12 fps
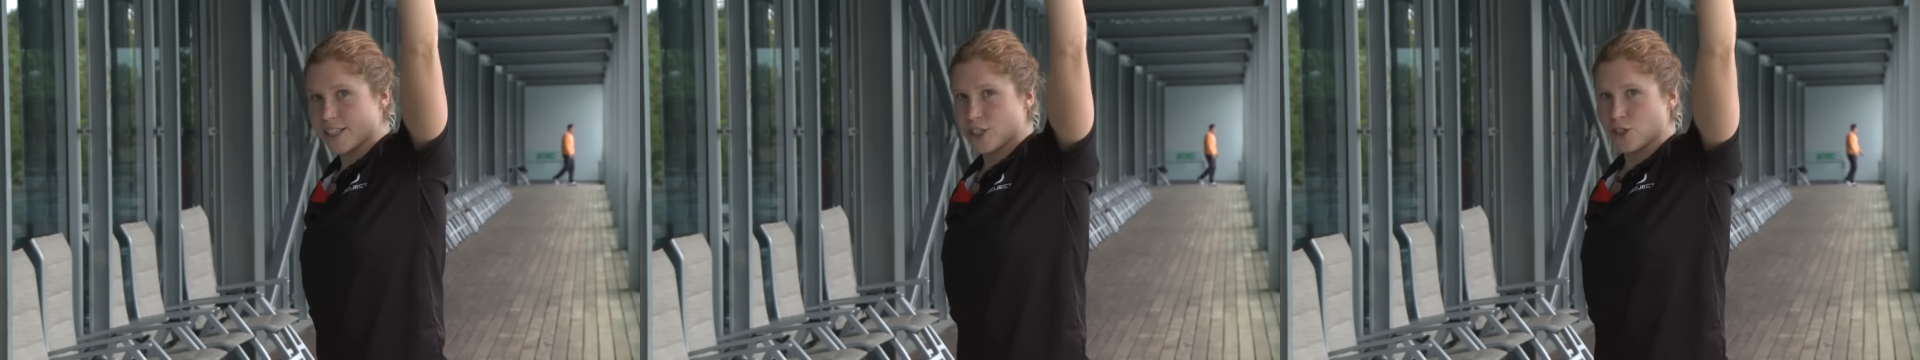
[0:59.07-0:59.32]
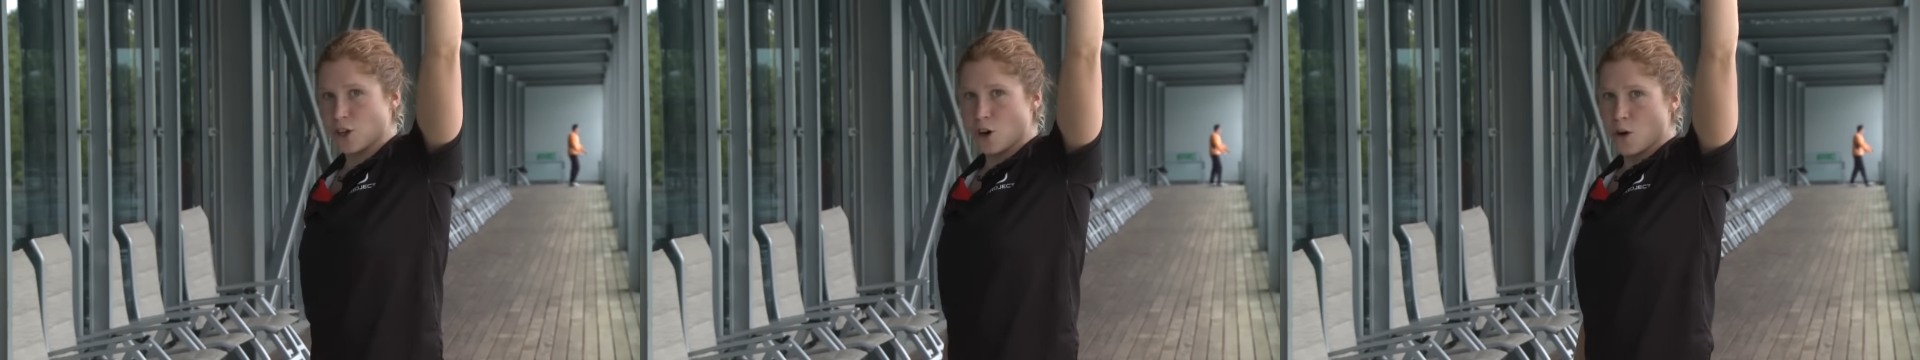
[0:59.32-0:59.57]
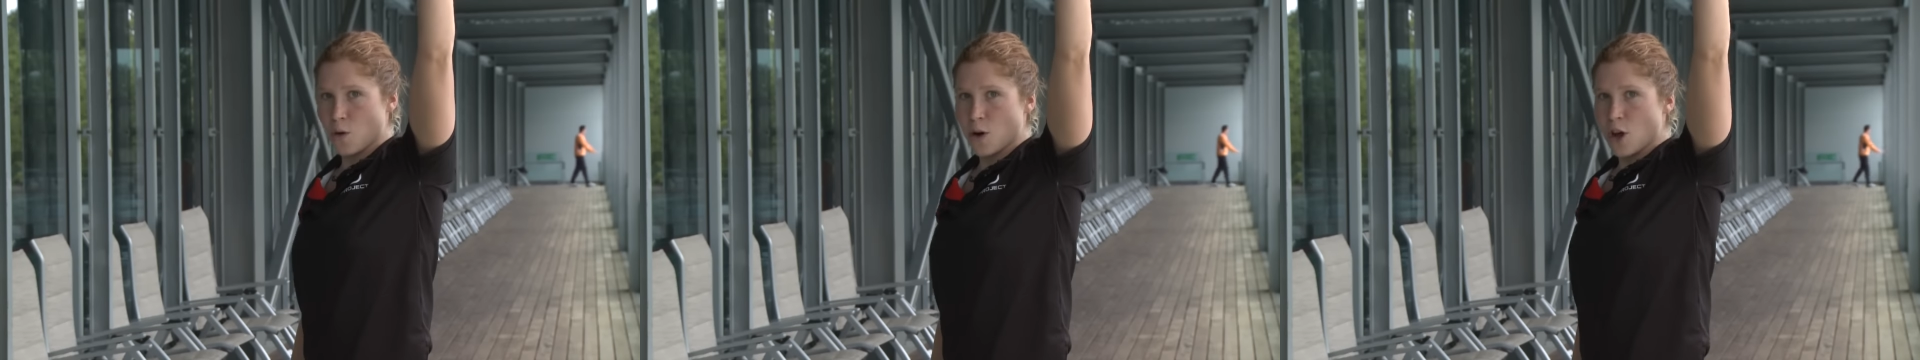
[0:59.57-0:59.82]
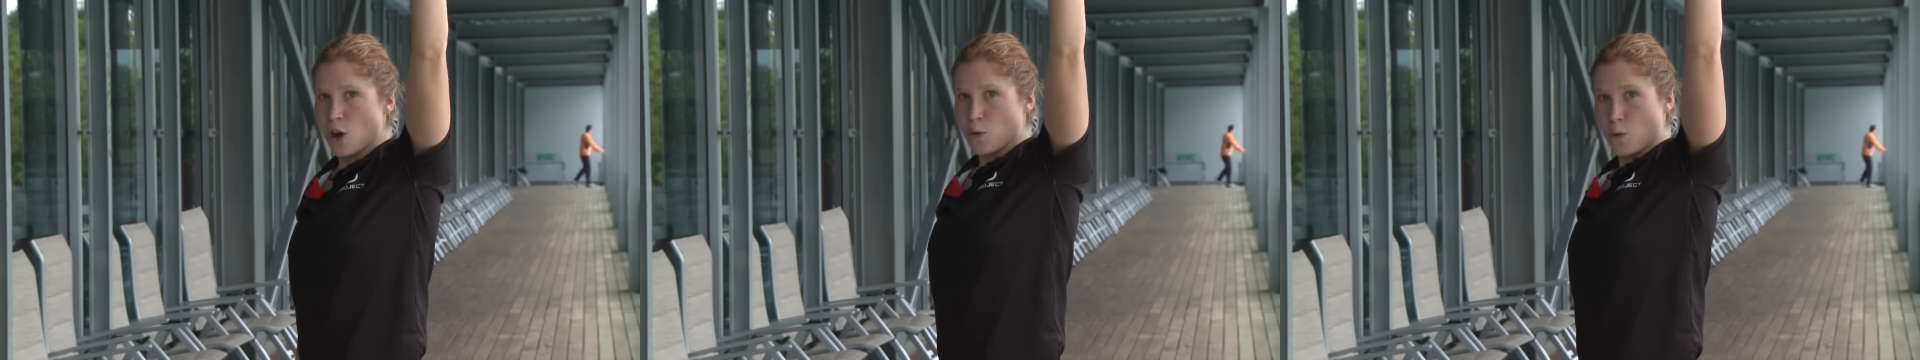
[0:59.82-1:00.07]
So
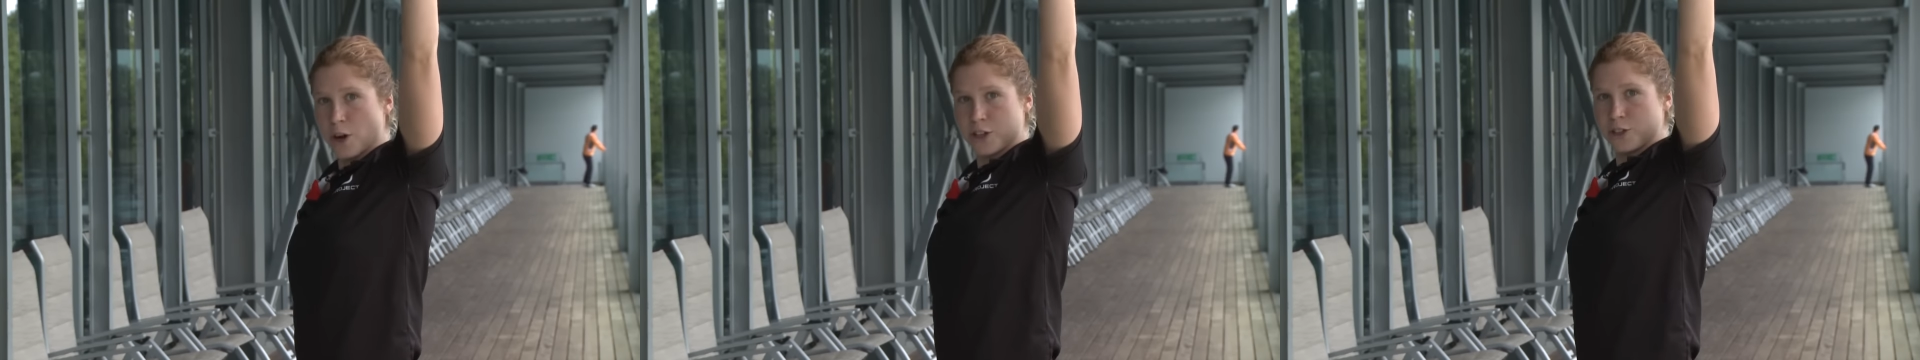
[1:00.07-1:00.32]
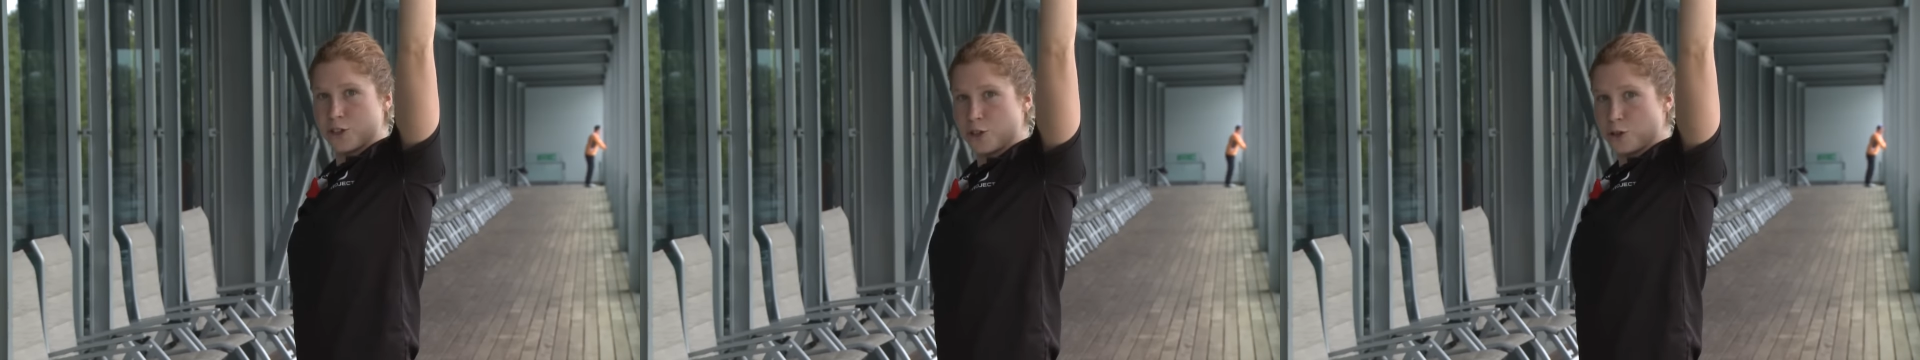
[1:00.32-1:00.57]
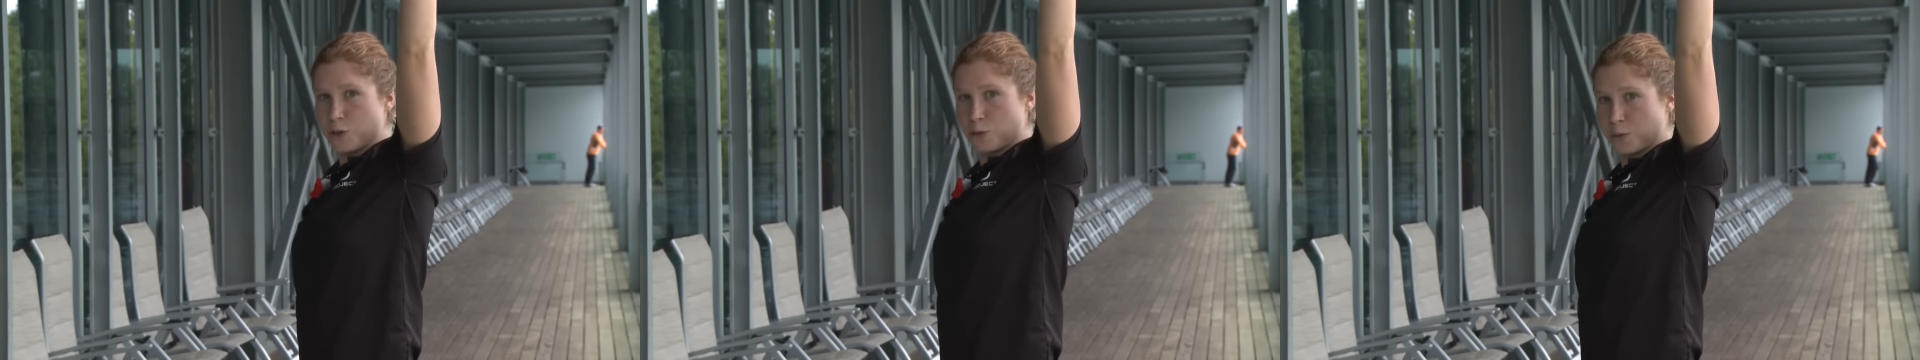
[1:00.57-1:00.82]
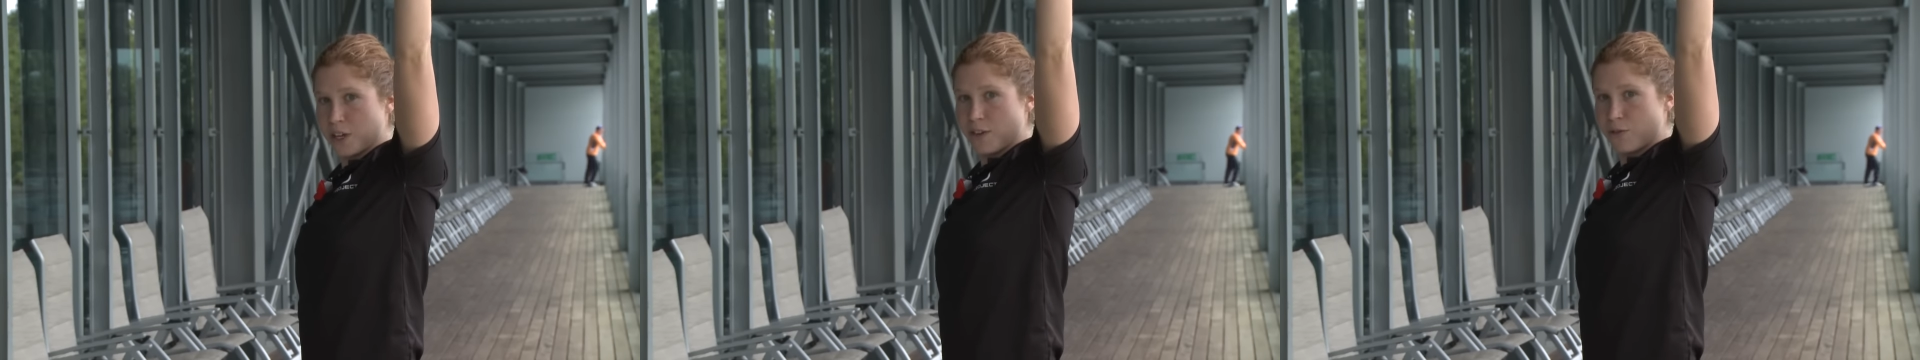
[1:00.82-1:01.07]
1, 2,
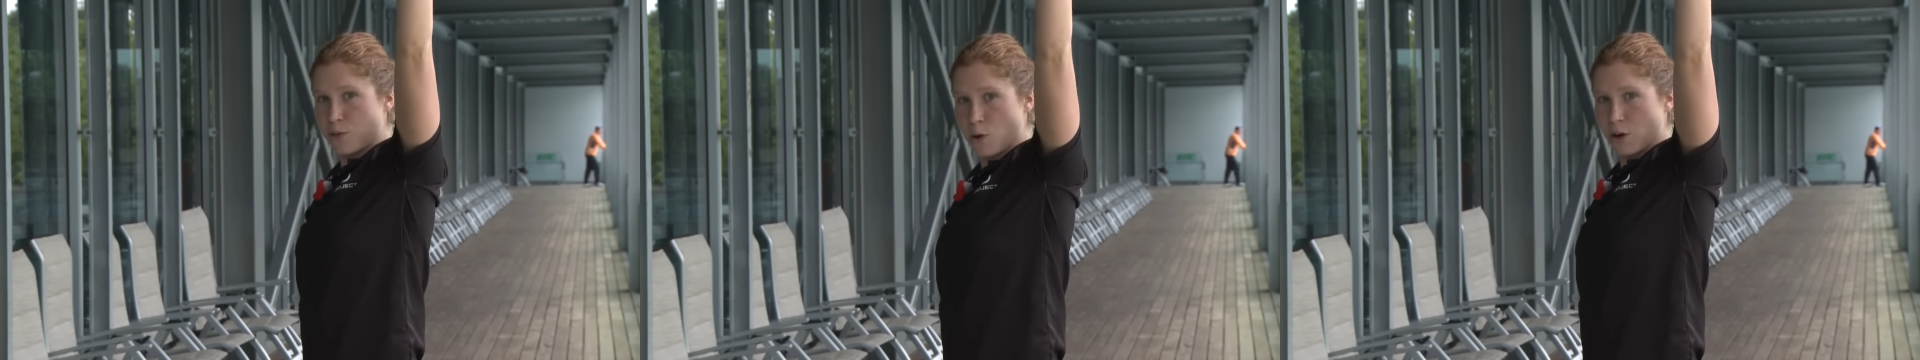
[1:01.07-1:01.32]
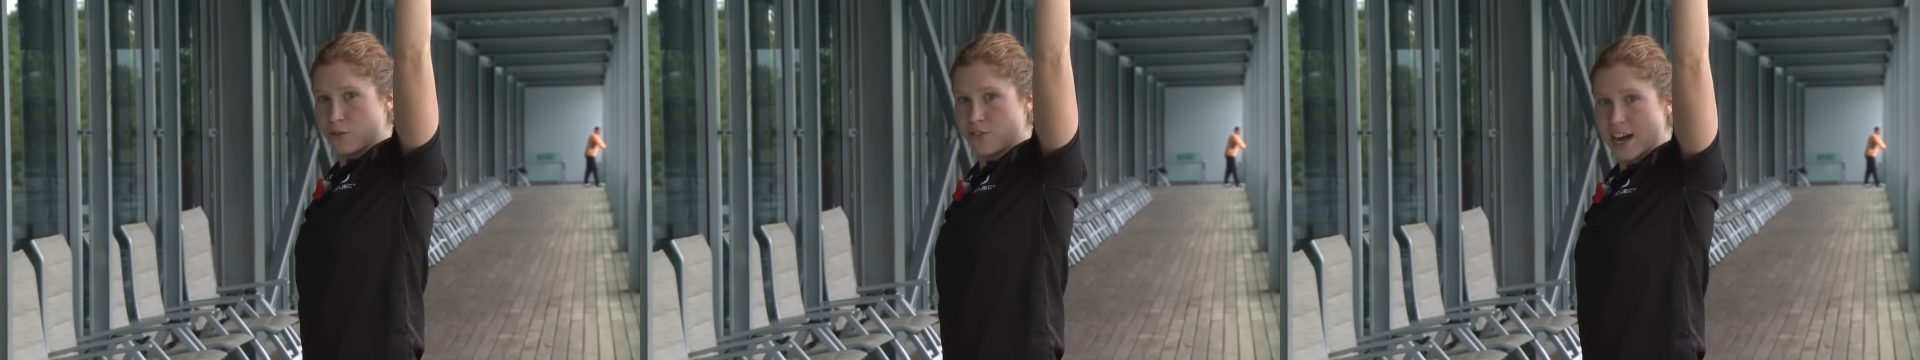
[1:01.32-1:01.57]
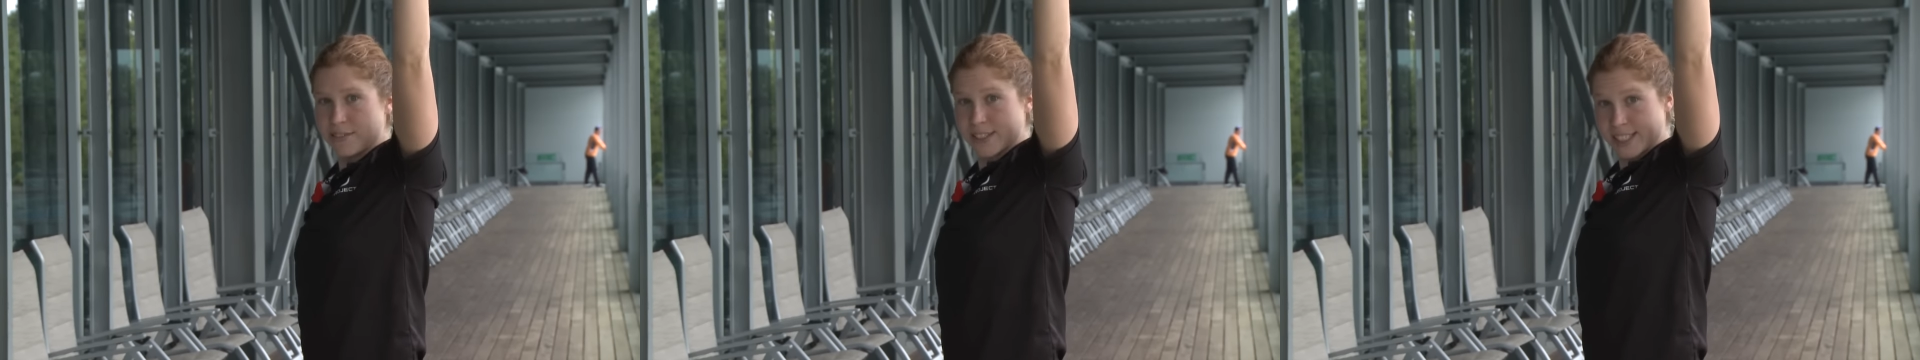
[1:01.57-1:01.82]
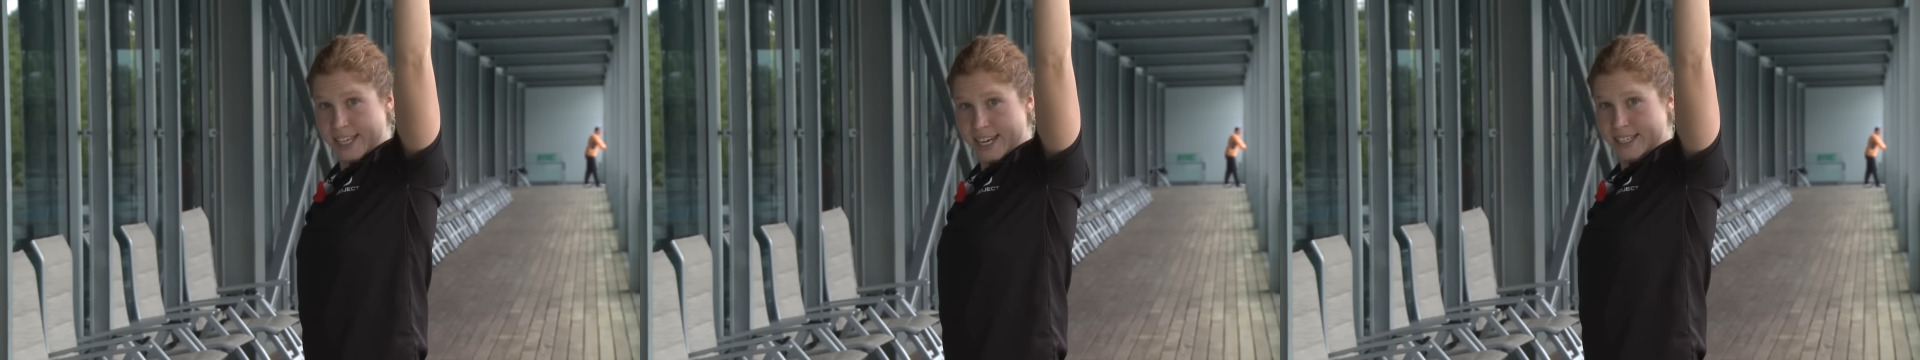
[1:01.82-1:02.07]
3, 4, 5,
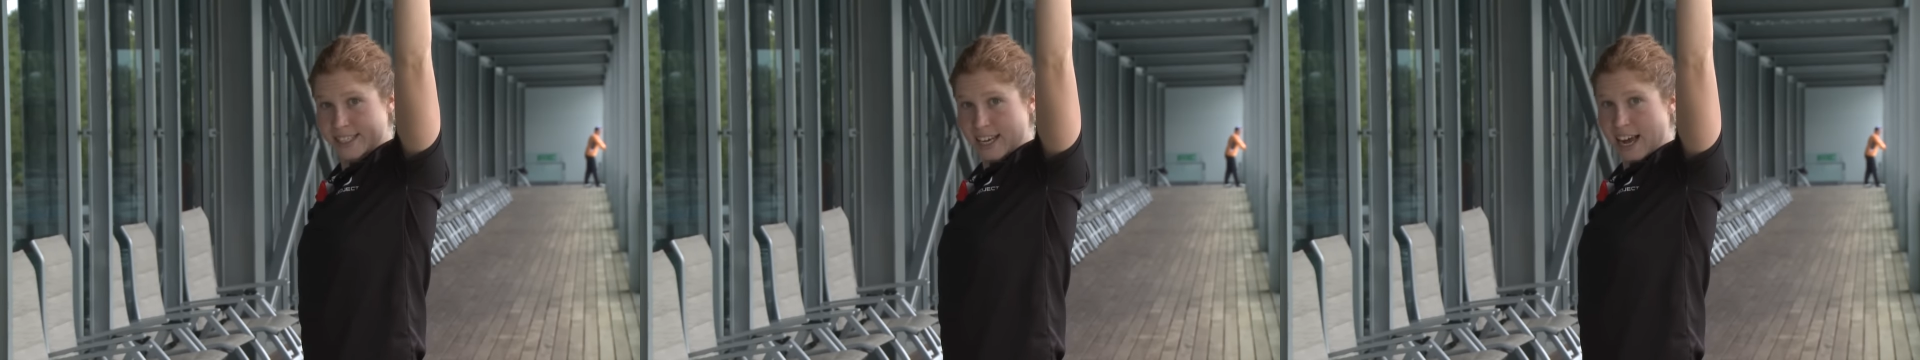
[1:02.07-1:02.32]
6.